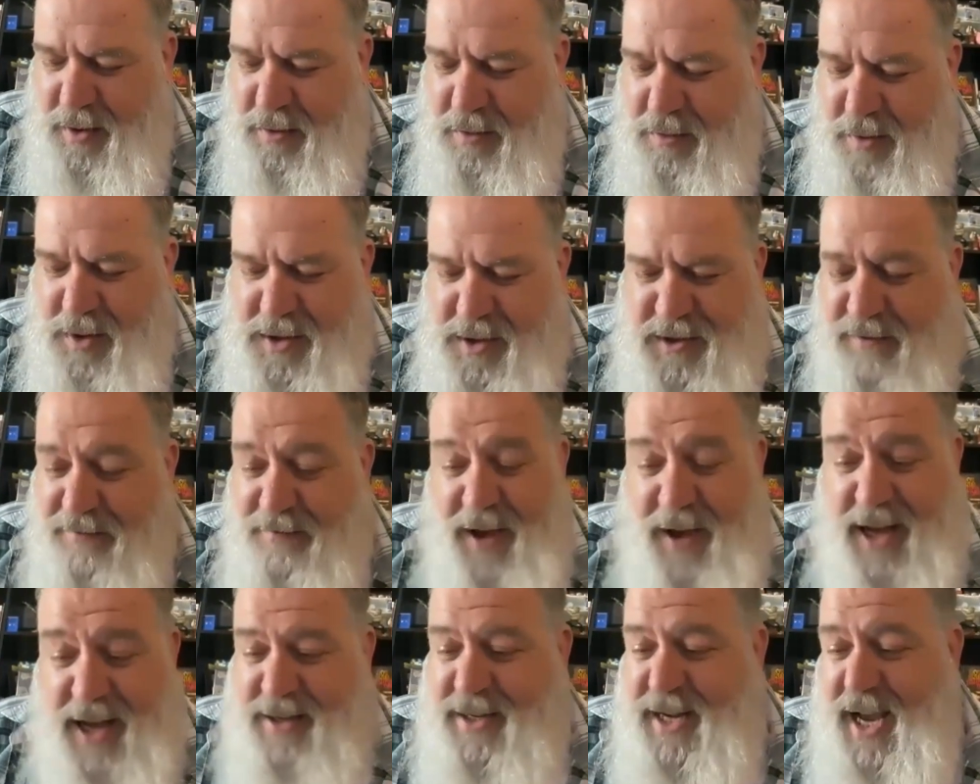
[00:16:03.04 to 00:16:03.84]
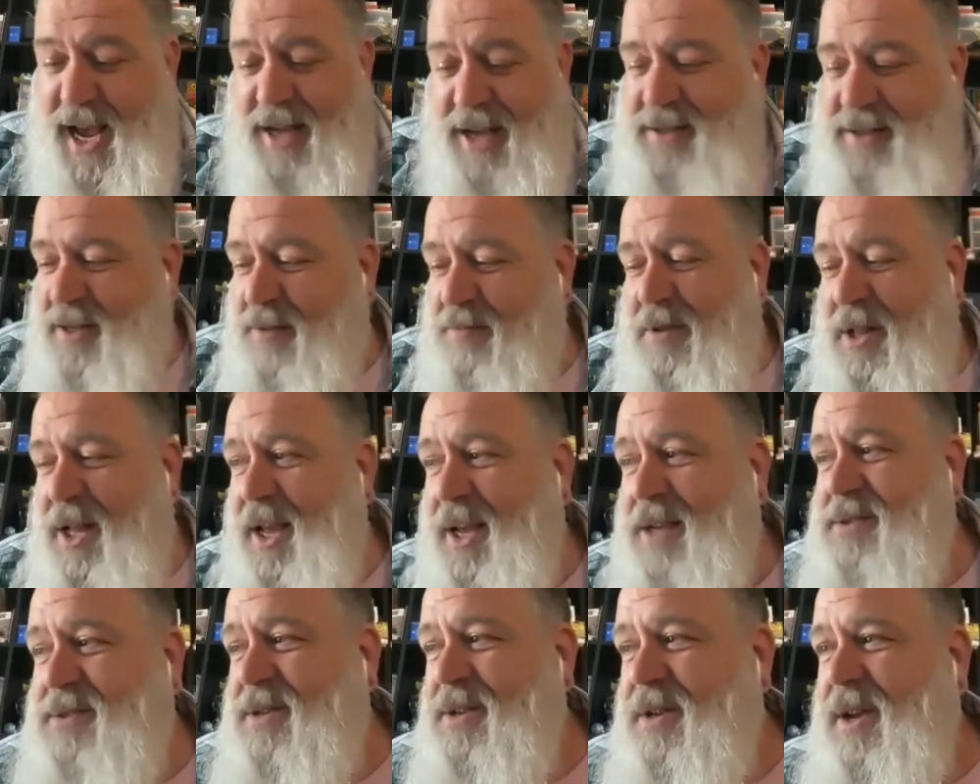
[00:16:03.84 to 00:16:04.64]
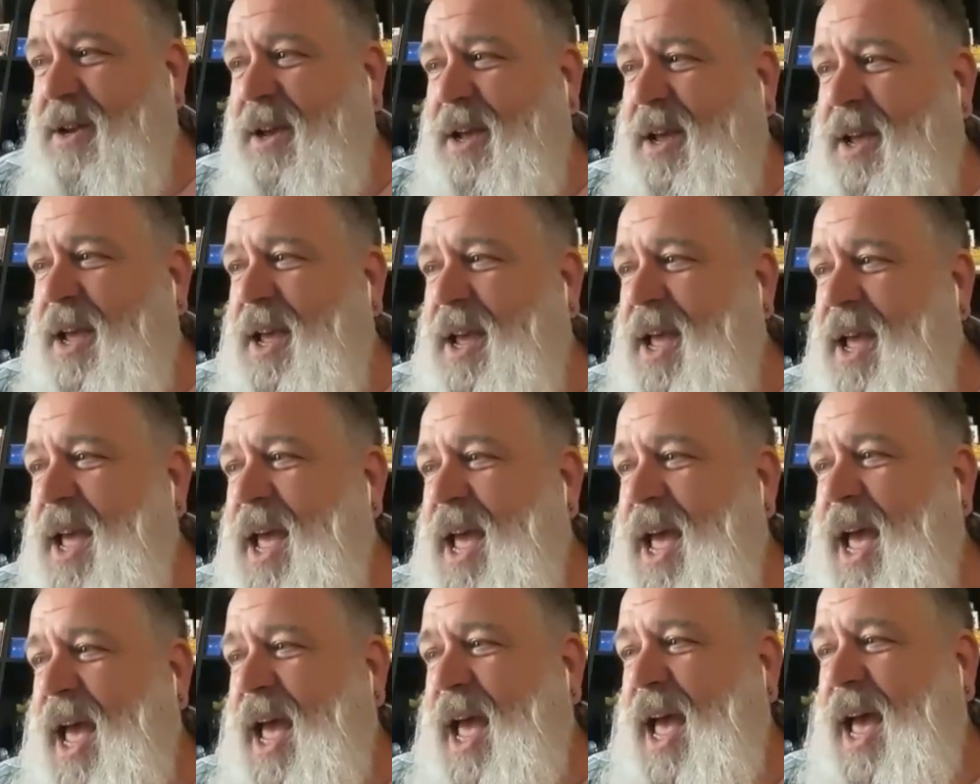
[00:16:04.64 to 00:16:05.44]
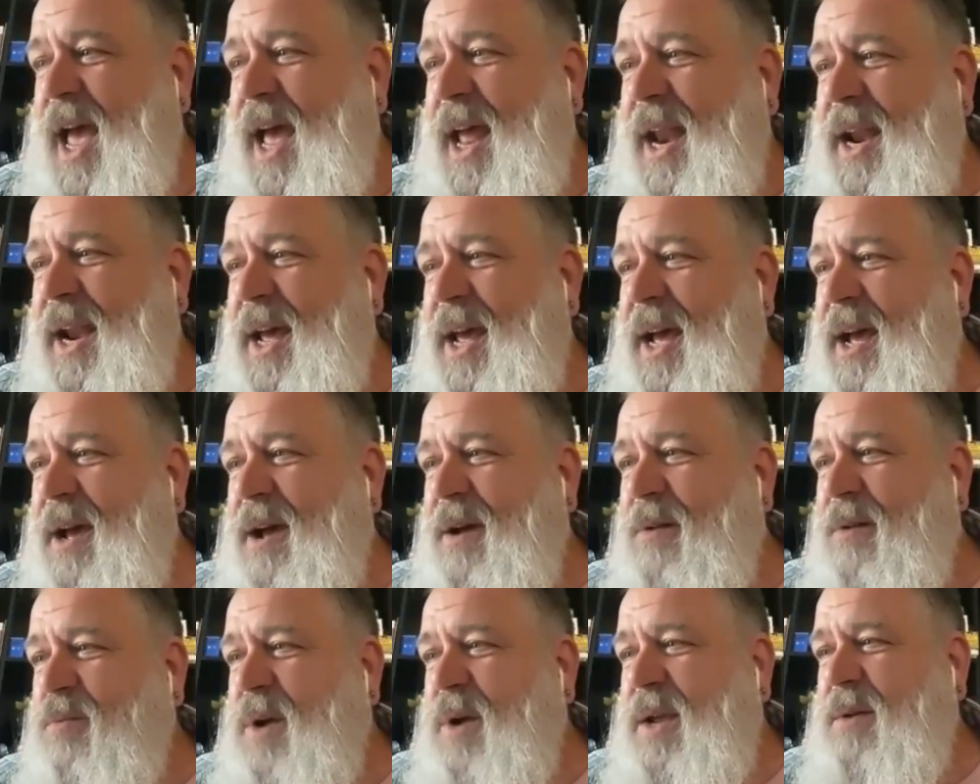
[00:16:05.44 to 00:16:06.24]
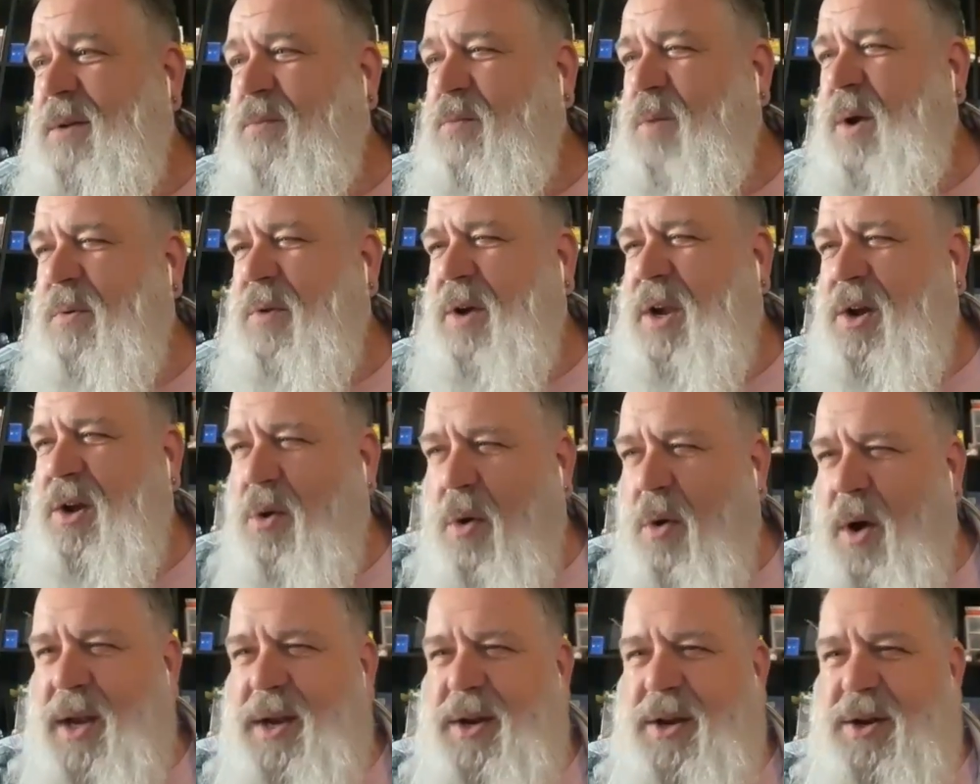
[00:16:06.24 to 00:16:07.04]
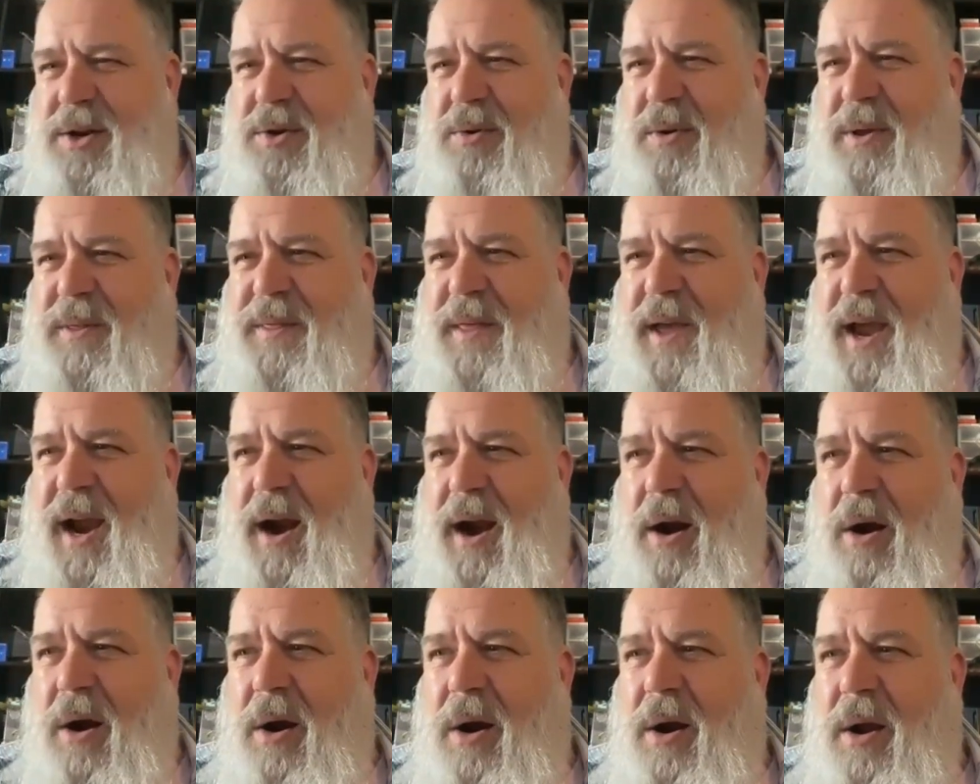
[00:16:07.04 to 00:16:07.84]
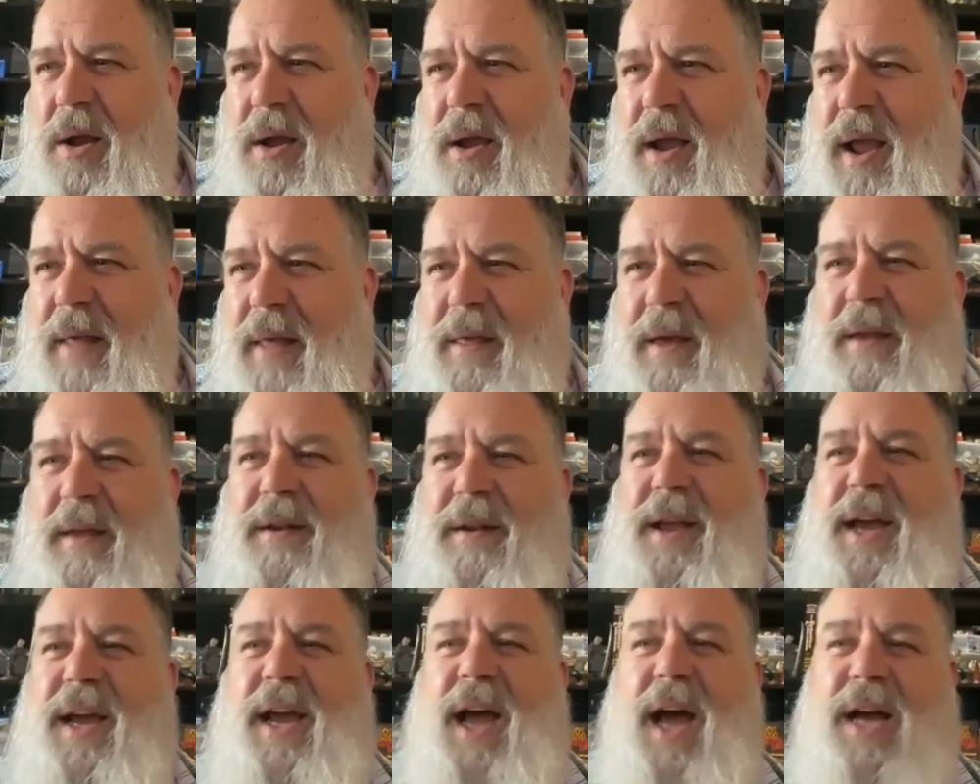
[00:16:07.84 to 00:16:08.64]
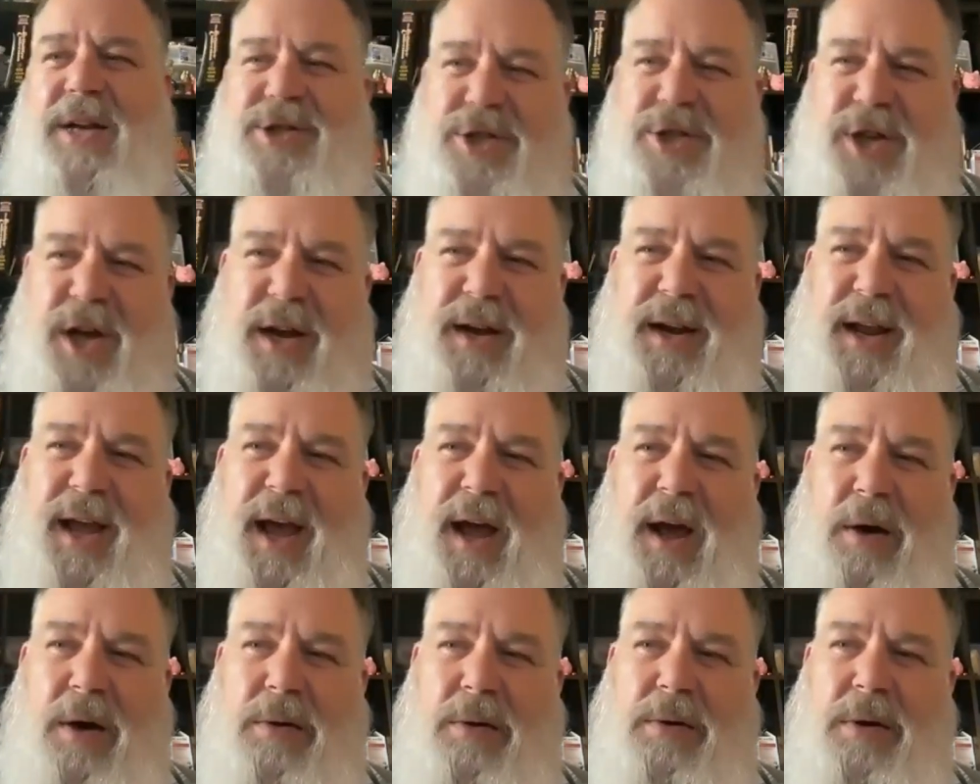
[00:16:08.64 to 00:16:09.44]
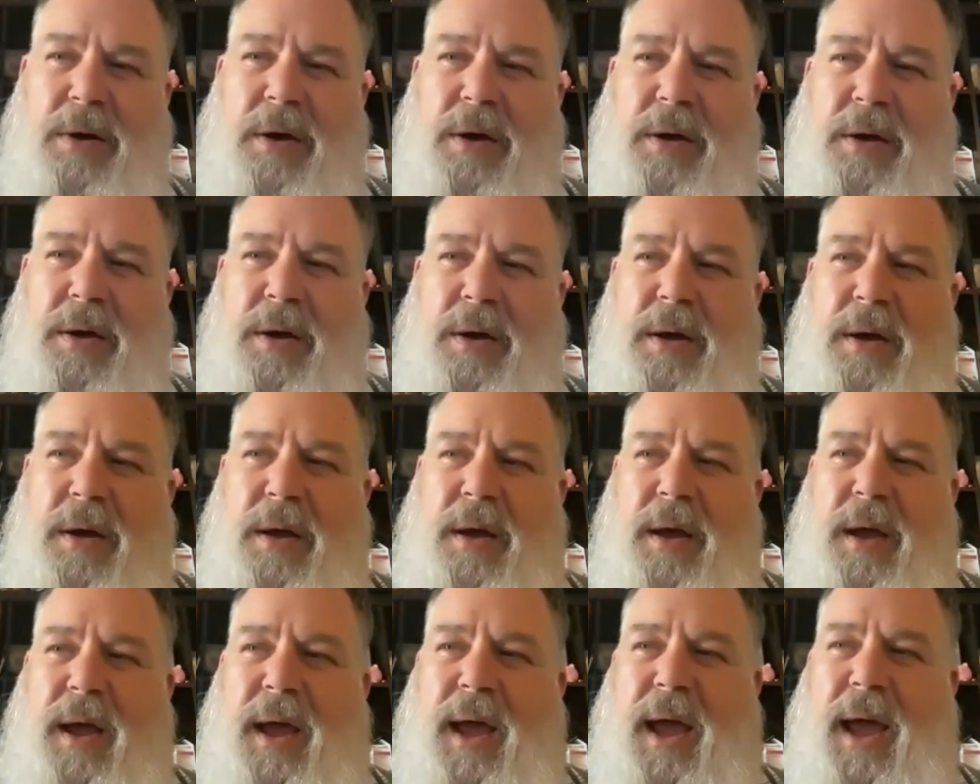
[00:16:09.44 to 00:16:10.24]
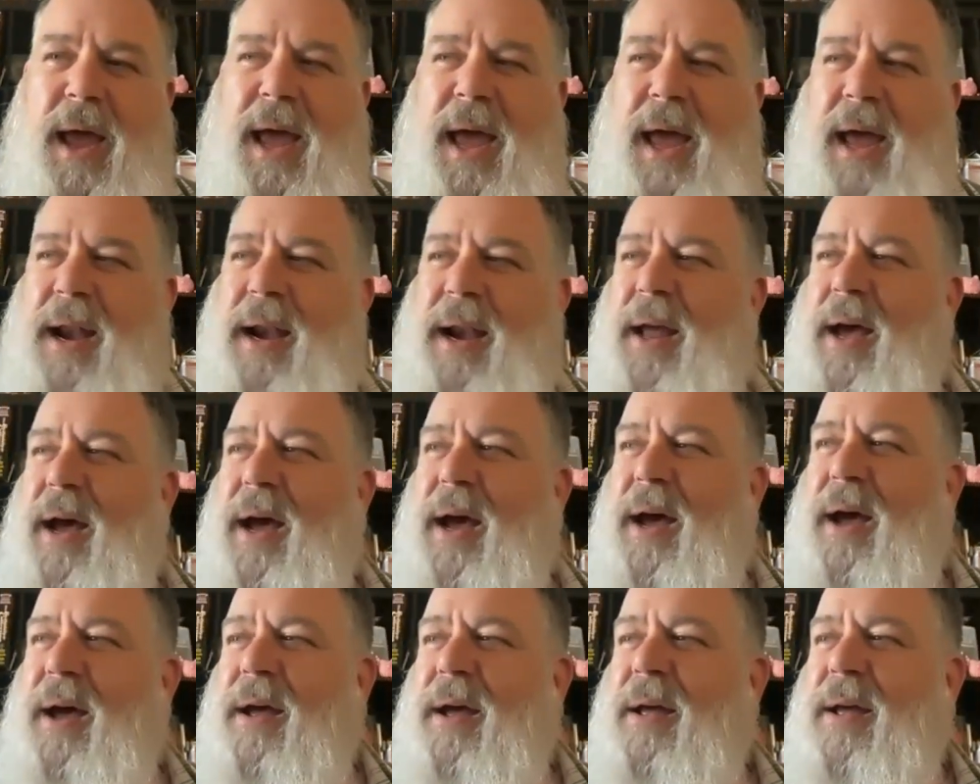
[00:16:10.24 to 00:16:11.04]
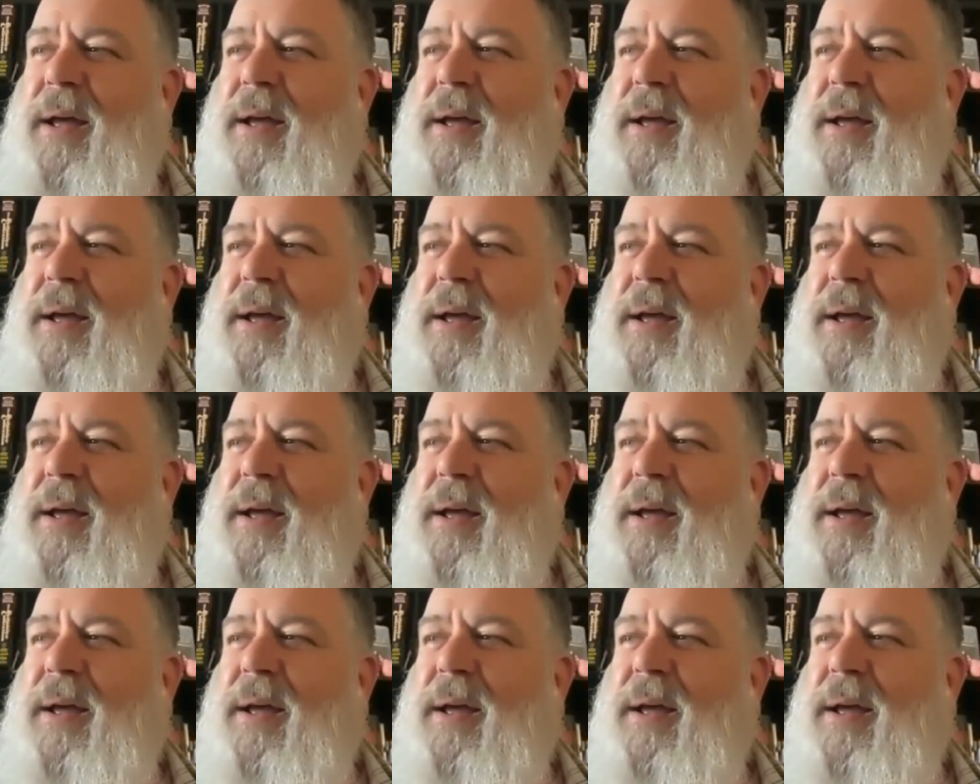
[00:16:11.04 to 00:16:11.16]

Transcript: was a fantastic place, and uh, we we were going to do it there, and then it got shut down, and uh,